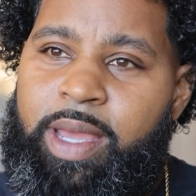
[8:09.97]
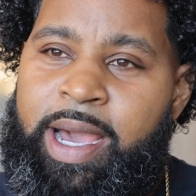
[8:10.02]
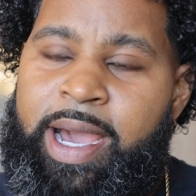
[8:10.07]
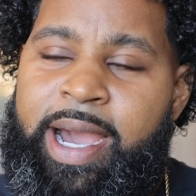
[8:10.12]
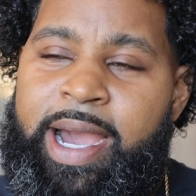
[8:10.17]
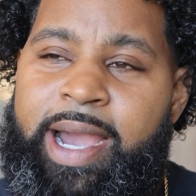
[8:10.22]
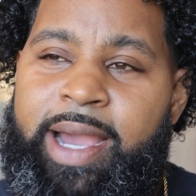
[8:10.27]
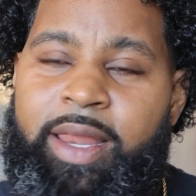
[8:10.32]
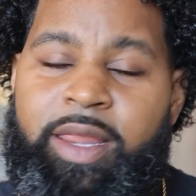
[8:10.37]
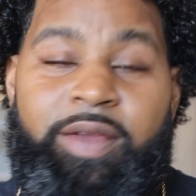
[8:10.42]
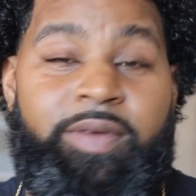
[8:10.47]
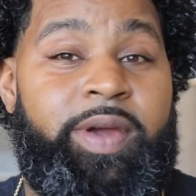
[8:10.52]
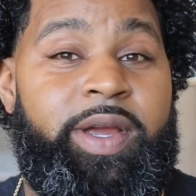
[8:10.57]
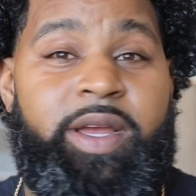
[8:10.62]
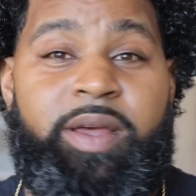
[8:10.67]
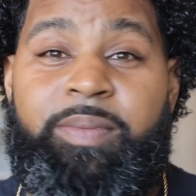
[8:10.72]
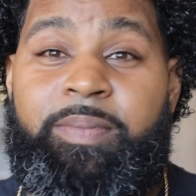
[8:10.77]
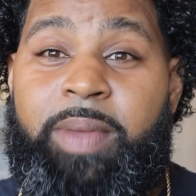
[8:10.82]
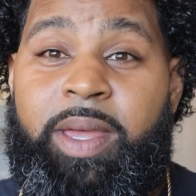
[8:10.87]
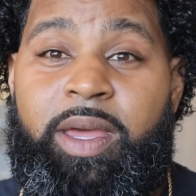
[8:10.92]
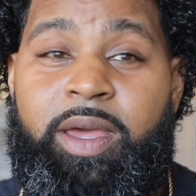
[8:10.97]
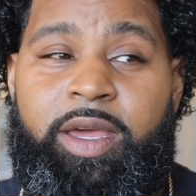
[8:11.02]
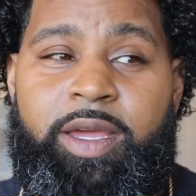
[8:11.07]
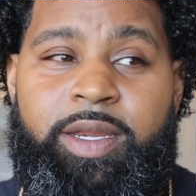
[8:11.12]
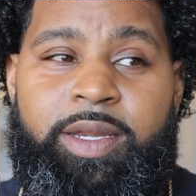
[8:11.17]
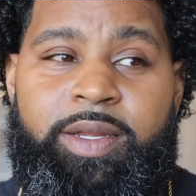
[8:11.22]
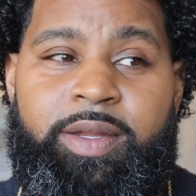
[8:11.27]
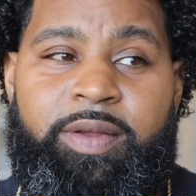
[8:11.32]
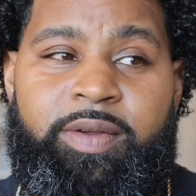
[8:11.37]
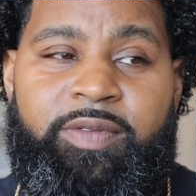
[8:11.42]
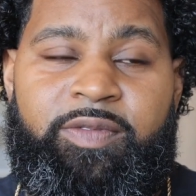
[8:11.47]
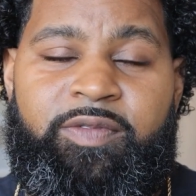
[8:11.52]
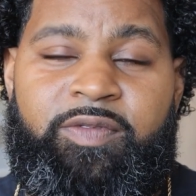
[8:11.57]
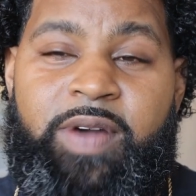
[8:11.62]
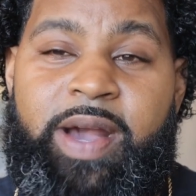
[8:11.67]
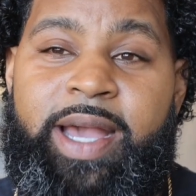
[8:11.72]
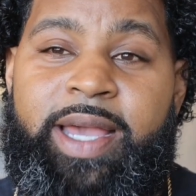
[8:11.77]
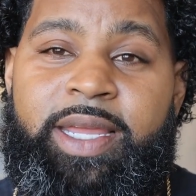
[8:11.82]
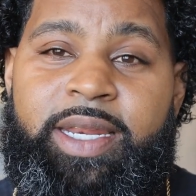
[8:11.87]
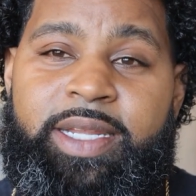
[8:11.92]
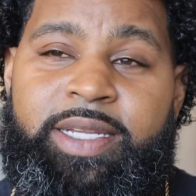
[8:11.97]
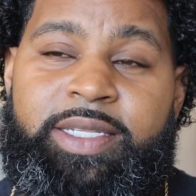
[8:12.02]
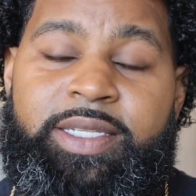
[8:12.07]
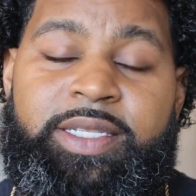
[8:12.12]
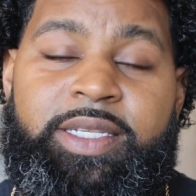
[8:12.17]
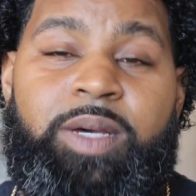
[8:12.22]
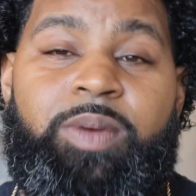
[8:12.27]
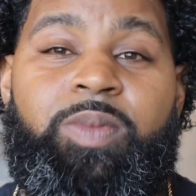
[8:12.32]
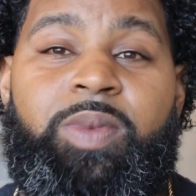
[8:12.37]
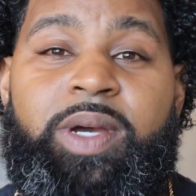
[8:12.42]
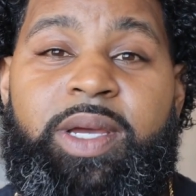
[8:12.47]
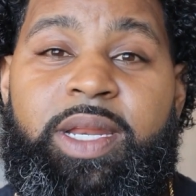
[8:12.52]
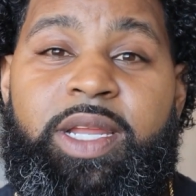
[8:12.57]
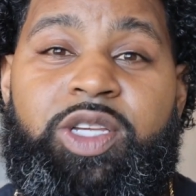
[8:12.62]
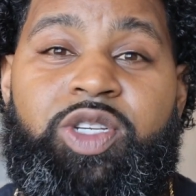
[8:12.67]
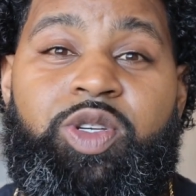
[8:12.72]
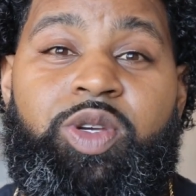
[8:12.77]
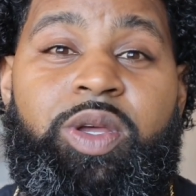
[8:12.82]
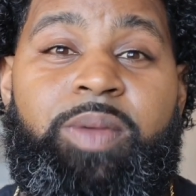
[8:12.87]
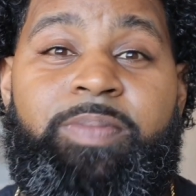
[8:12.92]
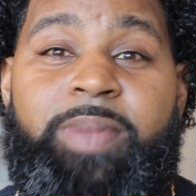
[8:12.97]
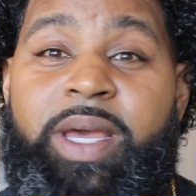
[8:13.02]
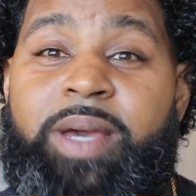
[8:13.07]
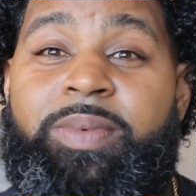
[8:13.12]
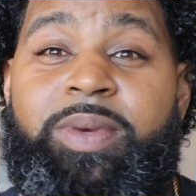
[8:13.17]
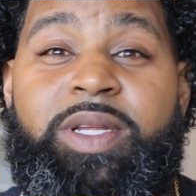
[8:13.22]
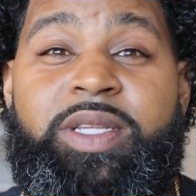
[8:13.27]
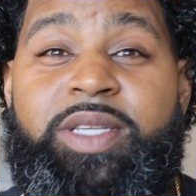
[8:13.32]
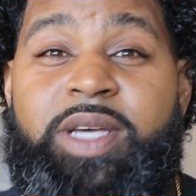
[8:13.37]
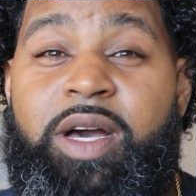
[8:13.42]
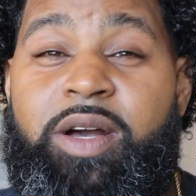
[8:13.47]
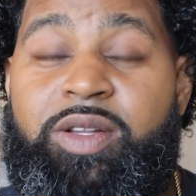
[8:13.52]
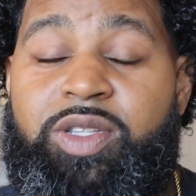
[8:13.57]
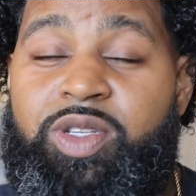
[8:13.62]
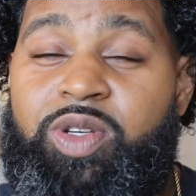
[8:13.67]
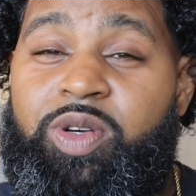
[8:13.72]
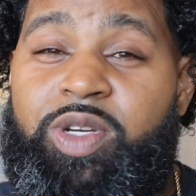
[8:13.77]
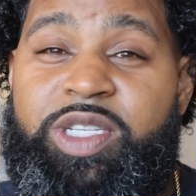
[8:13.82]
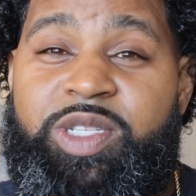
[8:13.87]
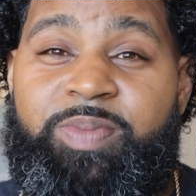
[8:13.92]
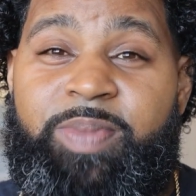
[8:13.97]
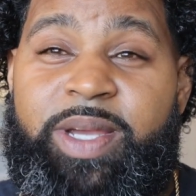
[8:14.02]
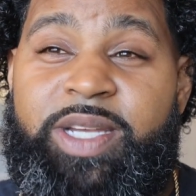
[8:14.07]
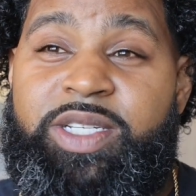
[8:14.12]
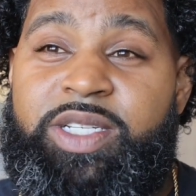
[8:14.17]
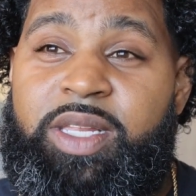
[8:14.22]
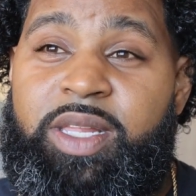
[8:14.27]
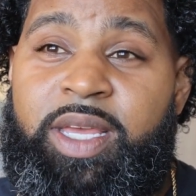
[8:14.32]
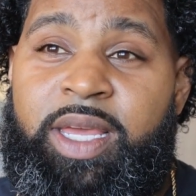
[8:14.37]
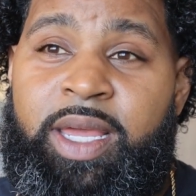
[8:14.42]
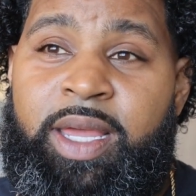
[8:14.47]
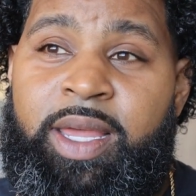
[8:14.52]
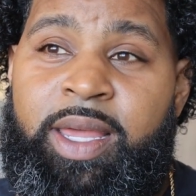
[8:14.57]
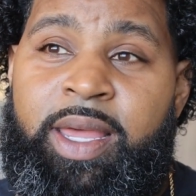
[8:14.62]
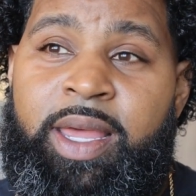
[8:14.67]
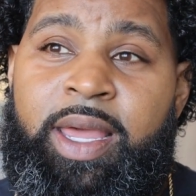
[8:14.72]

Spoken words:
I highly recommend finding someone that you can be able to talk to, especially